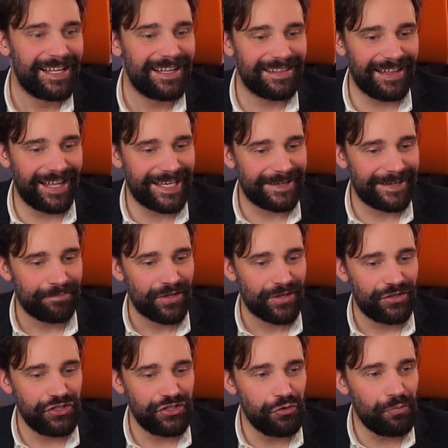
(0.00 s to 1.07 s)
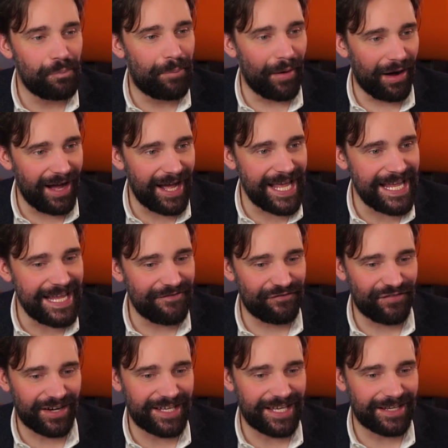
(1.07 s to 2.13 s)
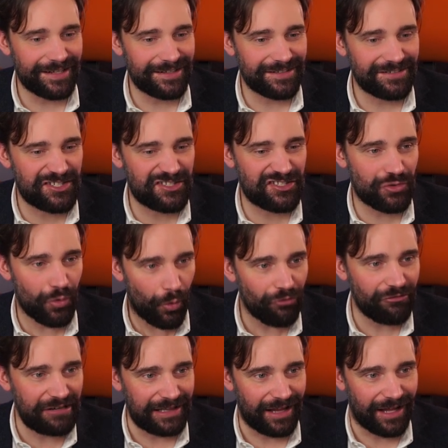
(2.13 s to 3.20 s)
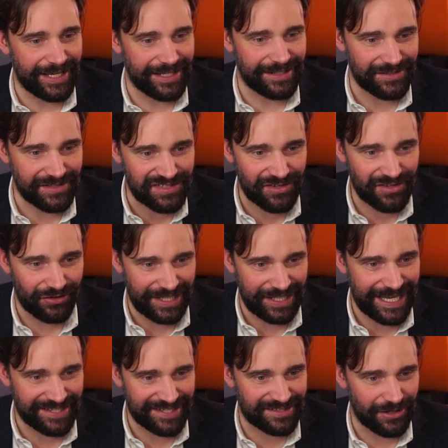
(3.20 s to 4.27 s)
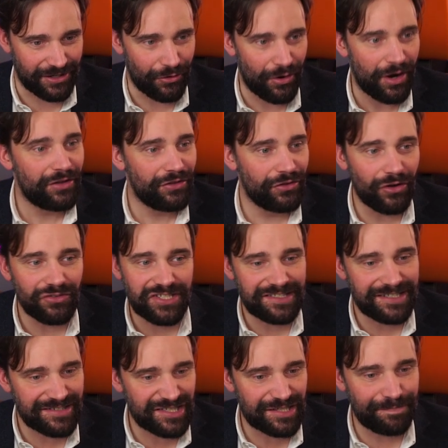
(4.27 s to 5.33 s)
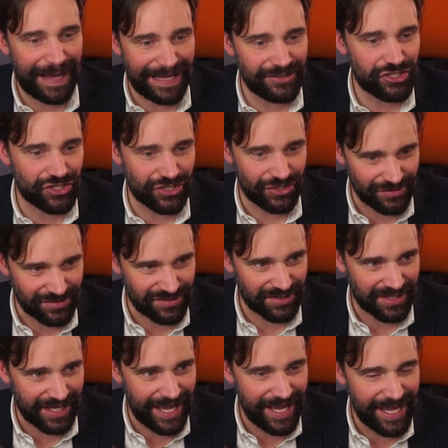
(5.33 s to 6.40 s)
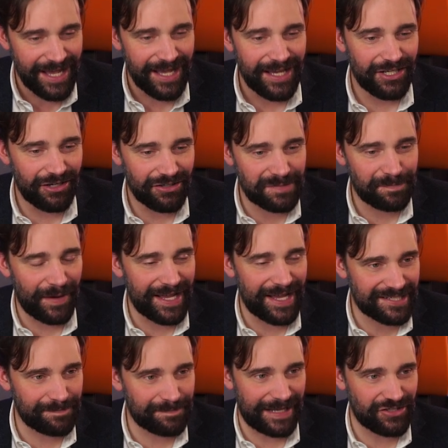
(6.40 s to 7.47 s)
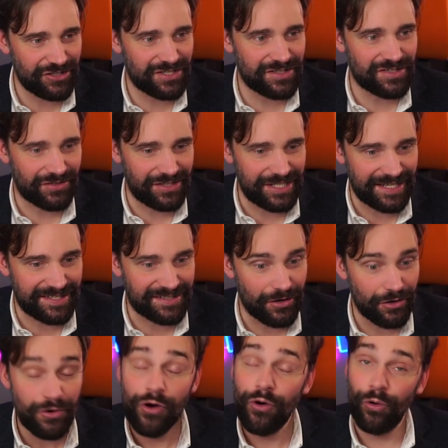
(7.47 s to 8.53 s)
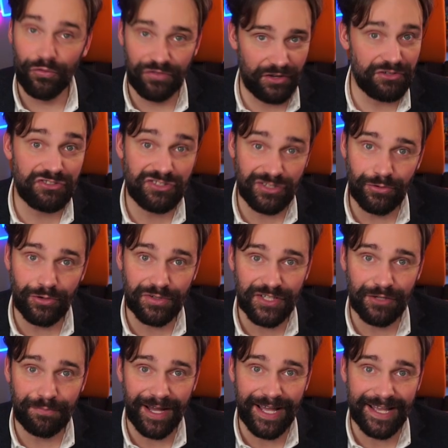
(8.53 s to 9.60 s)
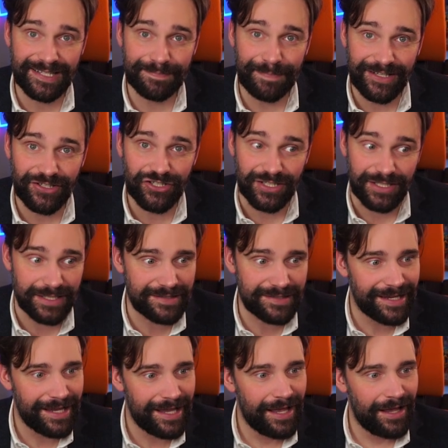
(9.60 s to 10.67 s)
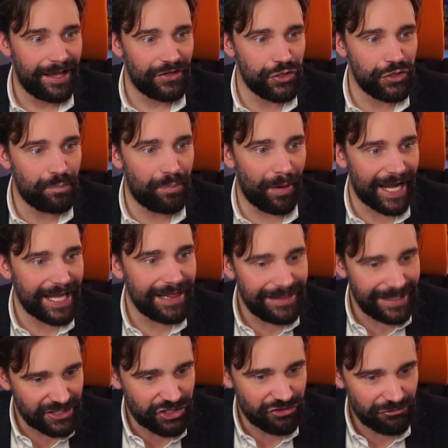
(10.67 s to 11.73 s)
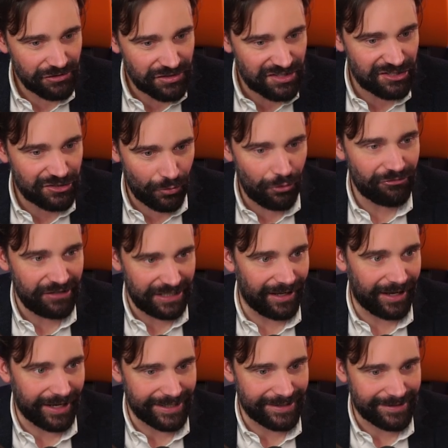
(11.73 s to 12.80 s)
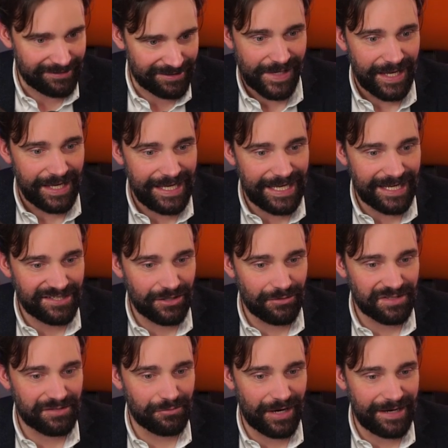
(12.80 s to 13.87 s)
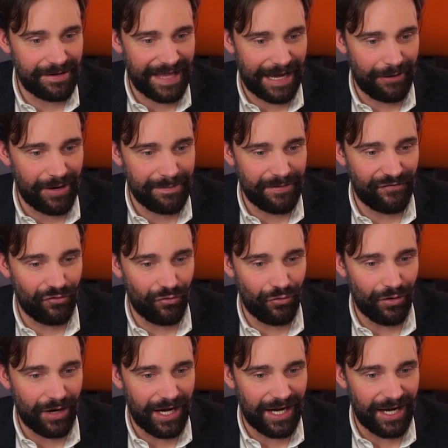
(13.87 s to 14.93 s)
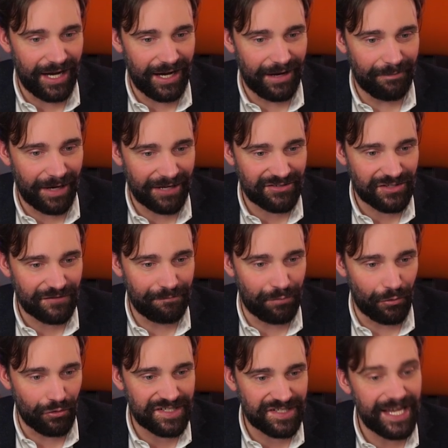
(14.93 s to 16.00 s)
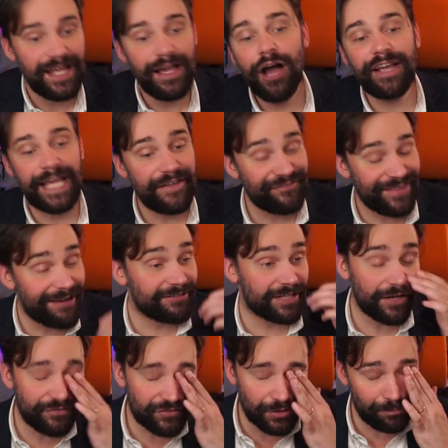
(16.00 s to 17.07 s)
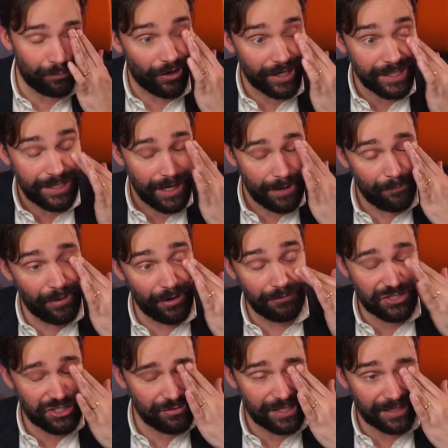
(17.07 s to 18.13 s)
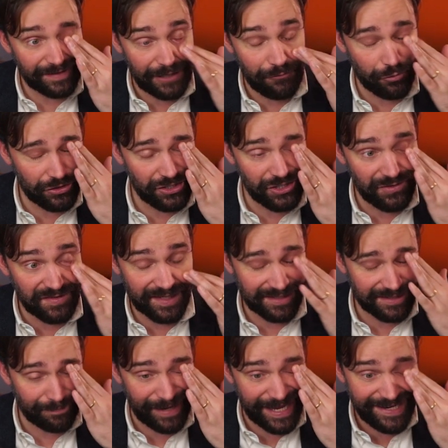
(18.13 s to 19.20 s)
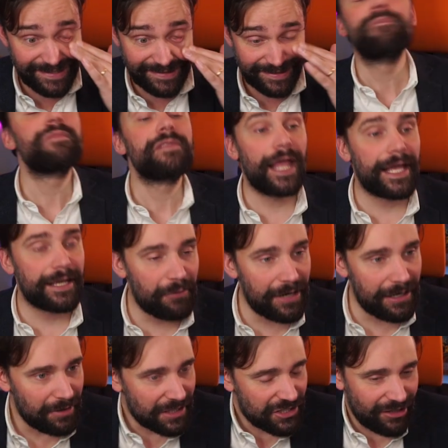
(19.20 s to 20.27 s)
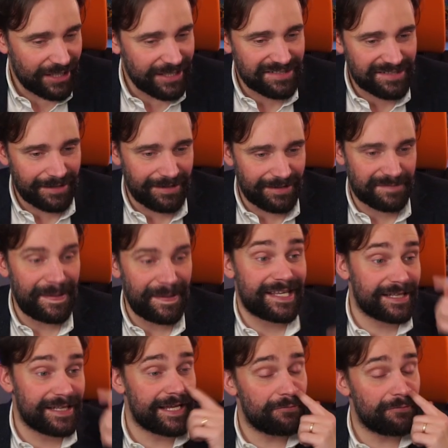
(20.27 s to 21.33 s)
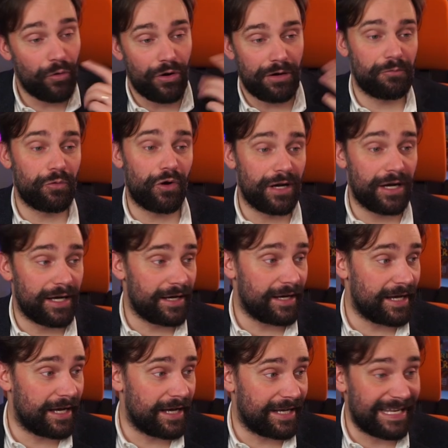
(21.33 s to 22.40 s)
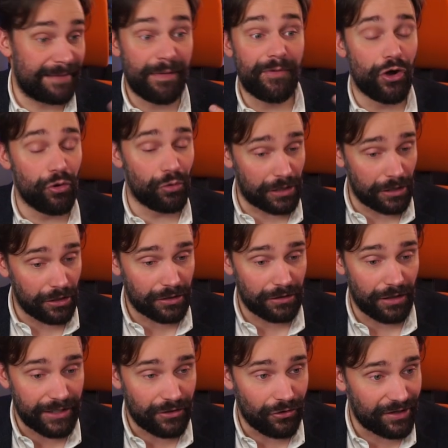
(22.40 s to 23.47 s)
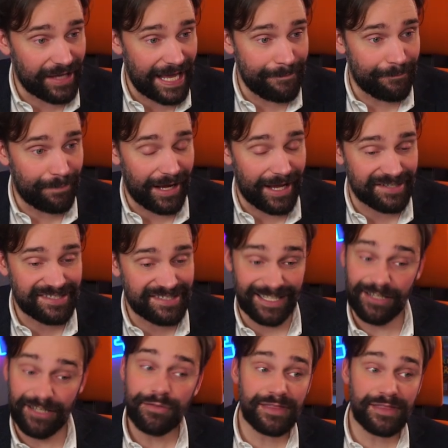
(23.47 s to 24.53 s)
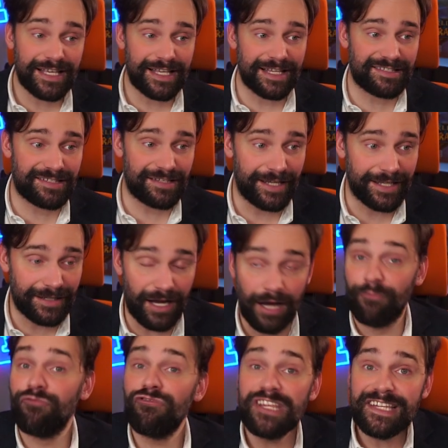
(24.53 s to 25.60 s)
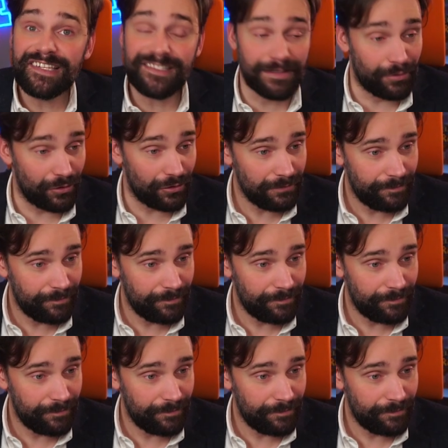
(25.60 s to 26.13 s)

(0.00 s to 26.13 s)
like, you buy fucking storylines on ESO, not just expansions, okay? You don't just buy expansions on ESO, although you do also buy expansions. You buy literal storylines. ESO is the way that way before uh, Microsoft bought it. Okay, fair enough, good point. But do you think they wouldn't use it as a base? Like we're, we're trying to uh, speculate what what uh, uh an MMO would look like on Game Pass, and I don't think it's like unreasonable